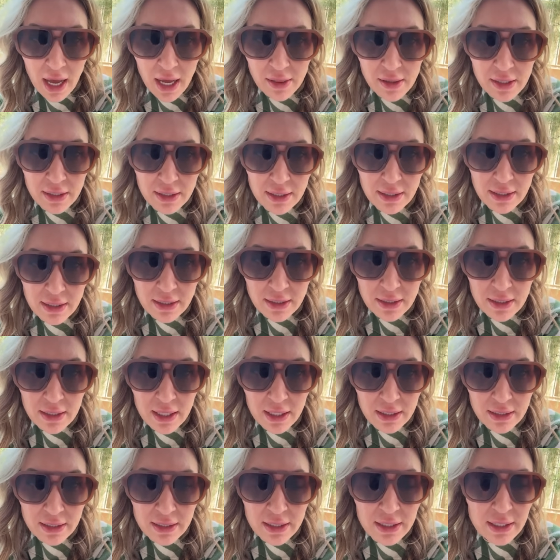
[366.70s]
the
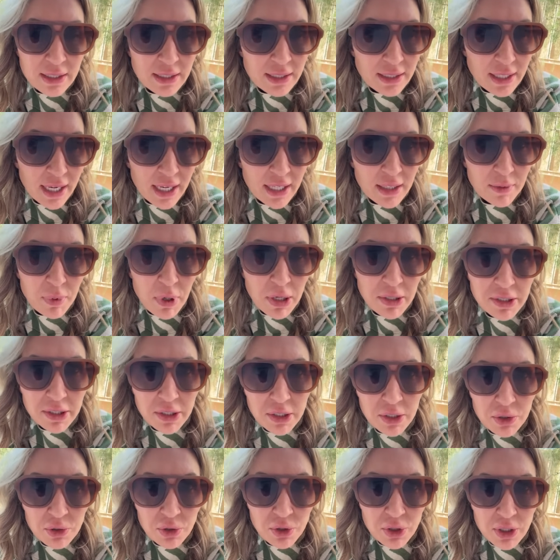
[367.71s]
state, the
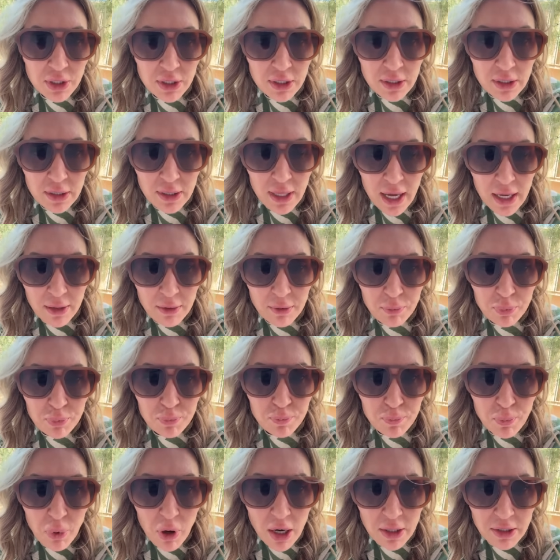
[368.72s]
prosecution, that
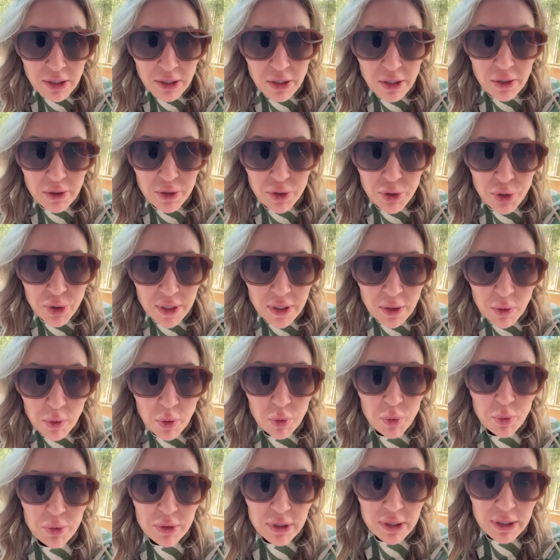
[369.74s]
prosecutor Trina
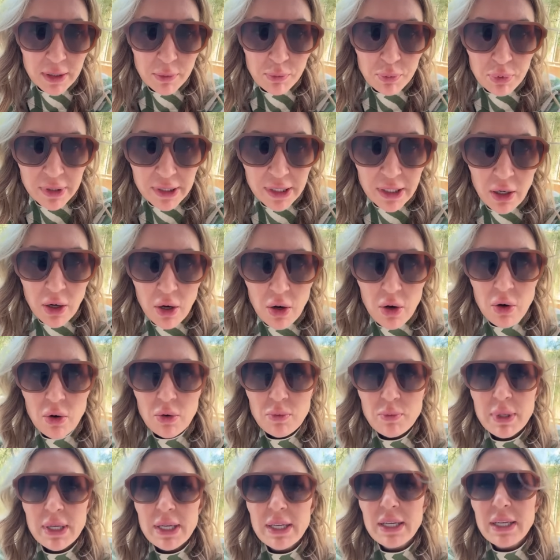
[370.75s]
will really bring it
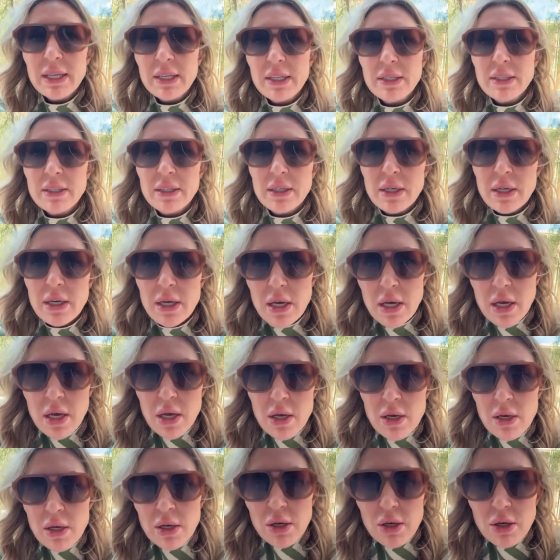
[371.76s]
home in
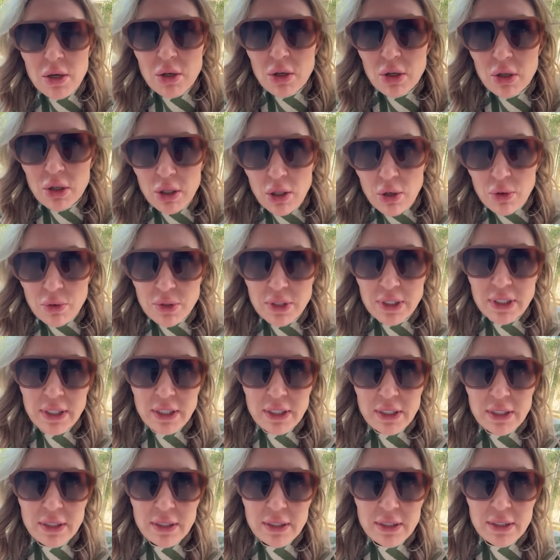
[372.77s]

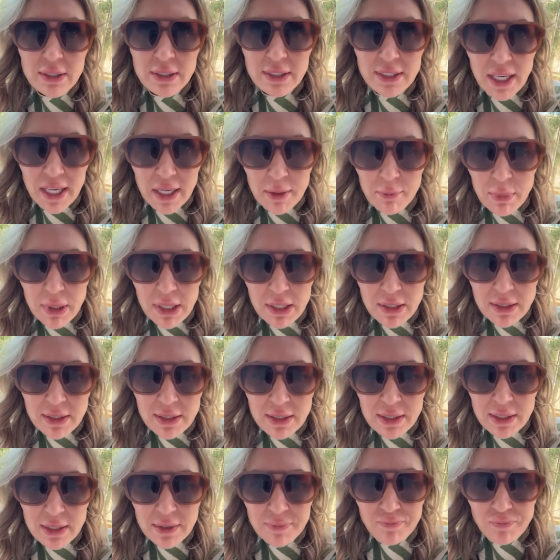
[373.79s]
closing
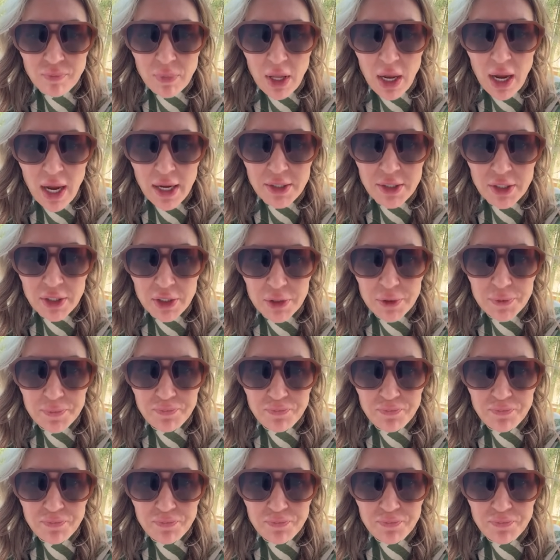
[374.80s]
statements. I do.